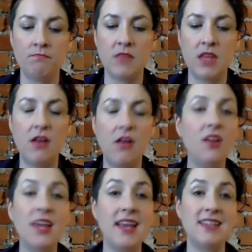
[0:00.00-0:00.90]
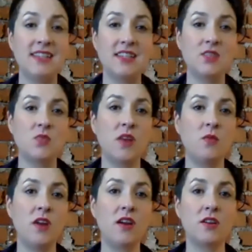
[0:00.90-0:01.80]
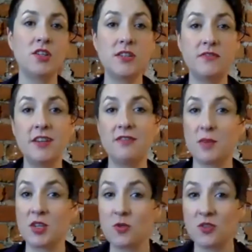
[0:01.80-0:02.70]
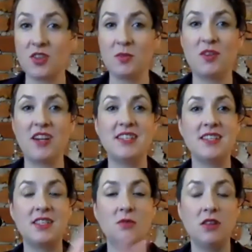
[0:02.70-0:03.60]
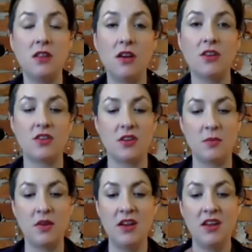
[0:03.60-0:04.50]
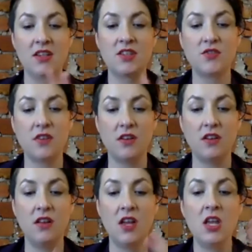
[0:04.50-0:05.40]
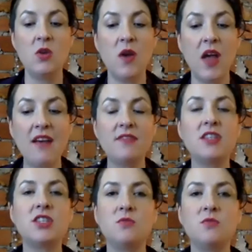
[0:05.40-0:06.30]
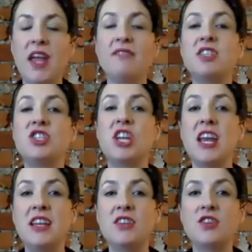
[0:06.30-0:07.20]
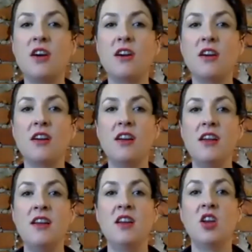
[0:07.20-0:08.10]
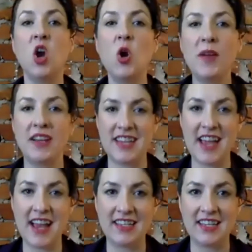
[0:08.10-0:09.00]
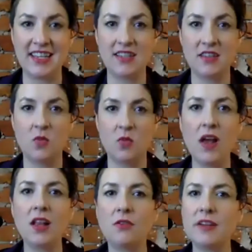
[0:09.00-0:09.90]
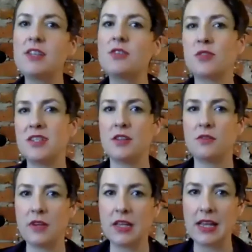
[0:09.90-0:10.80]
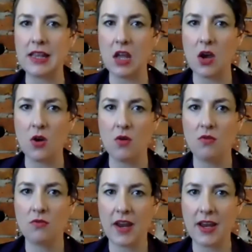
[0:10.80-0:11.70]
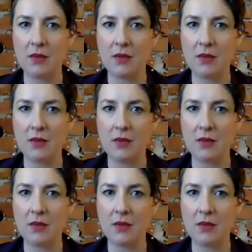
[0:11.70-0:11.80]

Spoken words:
In all cases, when we are shifting from a short-term crisis to a long-term struggle, we have to change our coping tactics while our resources are really low, right?